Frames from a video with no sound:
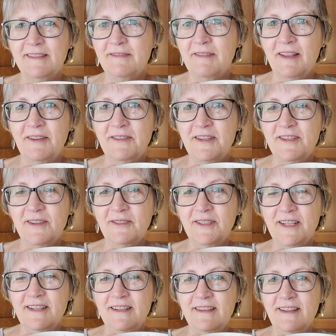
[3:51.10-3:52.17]
Latte's all
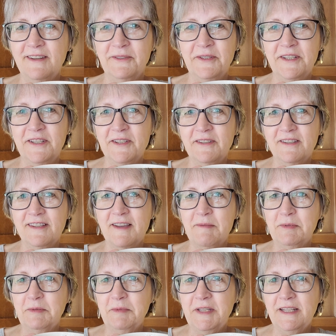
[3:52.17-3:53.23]
done. That only took a
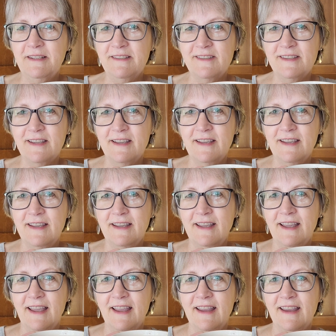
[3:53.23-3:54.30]
couple of minutes.
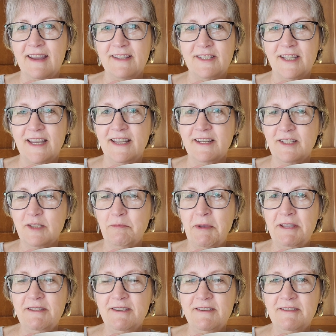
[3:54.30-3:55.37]
It's
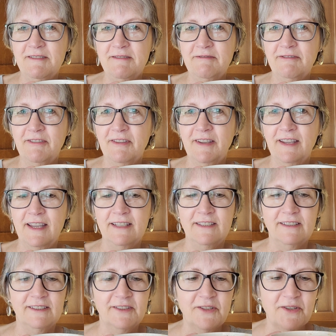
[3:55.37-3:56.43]
inexpensive and
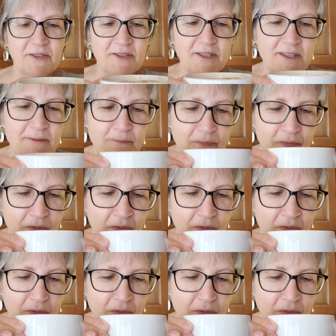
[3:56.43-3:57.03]
delicious.